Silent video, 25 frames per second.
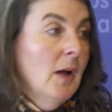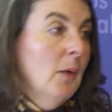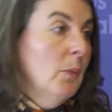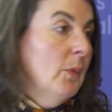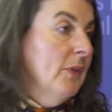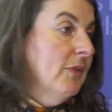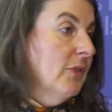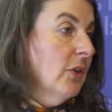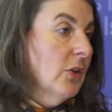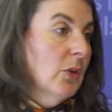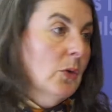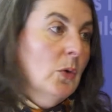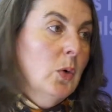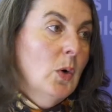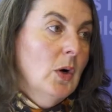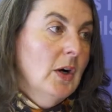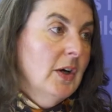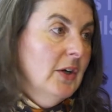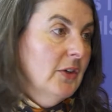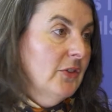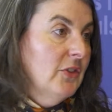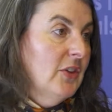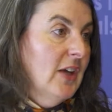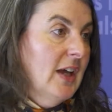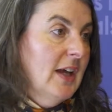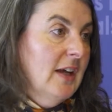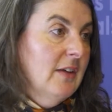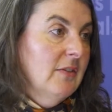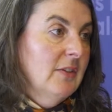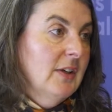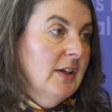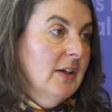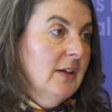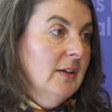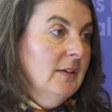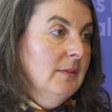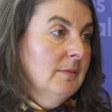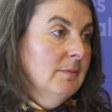We've got a quiet
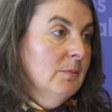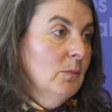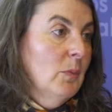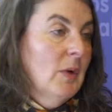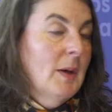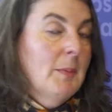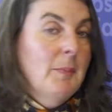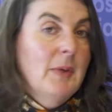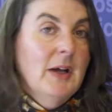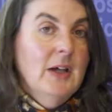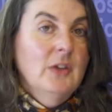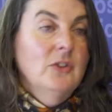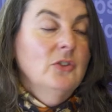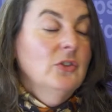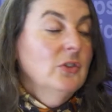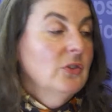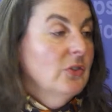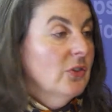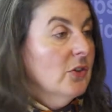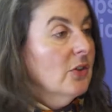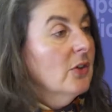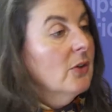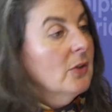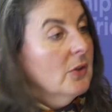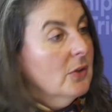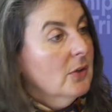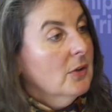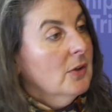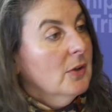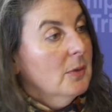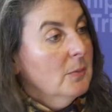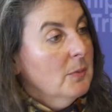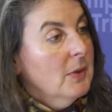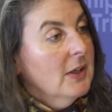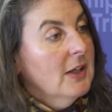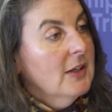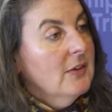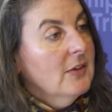area where patients can
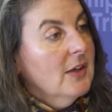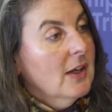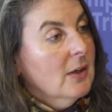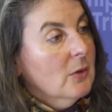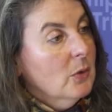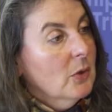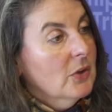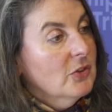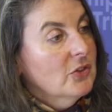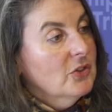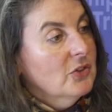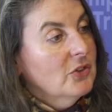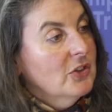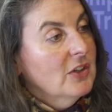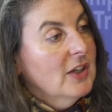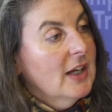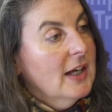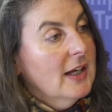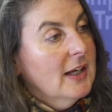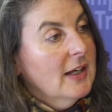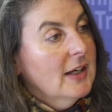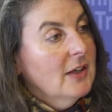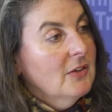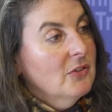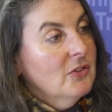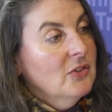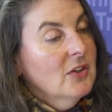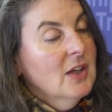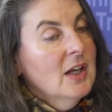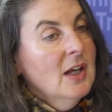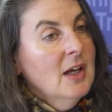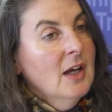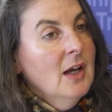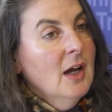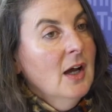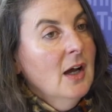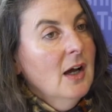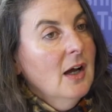complete their questionnaires.
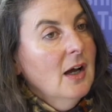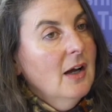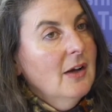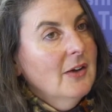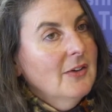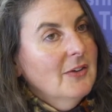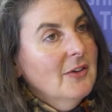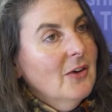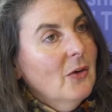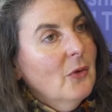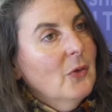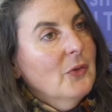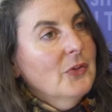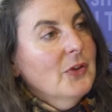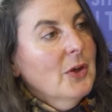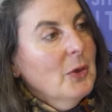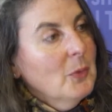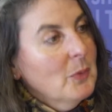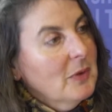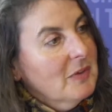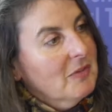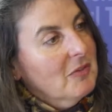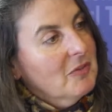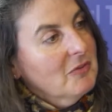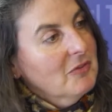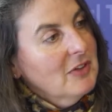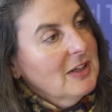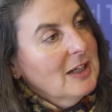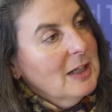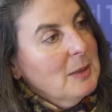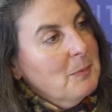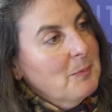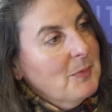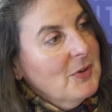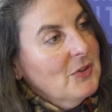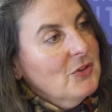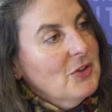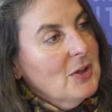And although we're a
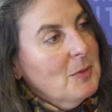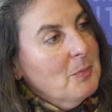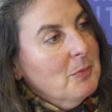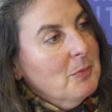really busy